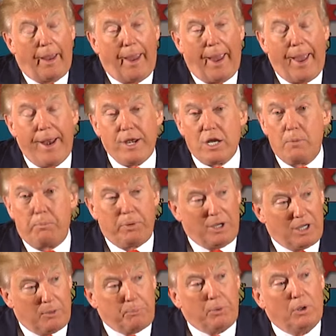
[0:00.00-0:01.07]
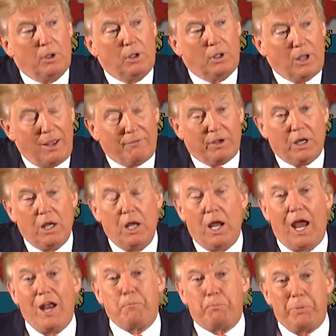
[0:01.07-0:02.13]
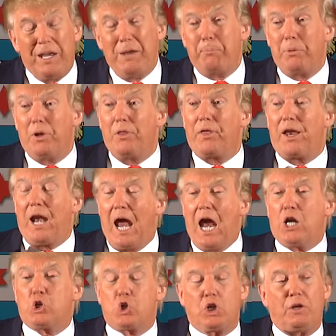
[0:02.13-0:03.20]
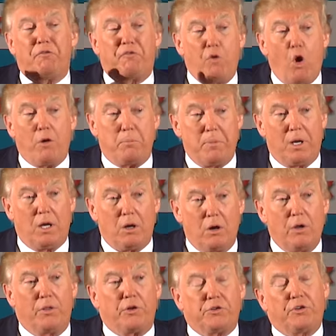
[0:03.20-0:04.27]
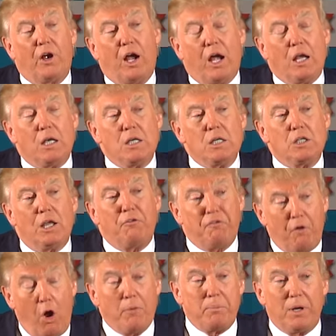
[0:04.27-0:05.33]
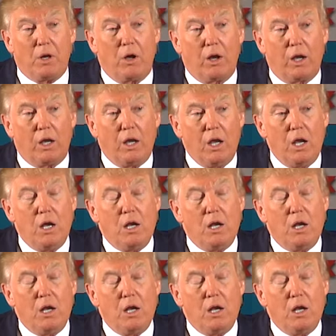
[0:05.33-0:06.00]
and people love it. And people that actually fought me on the sign they fought me on it.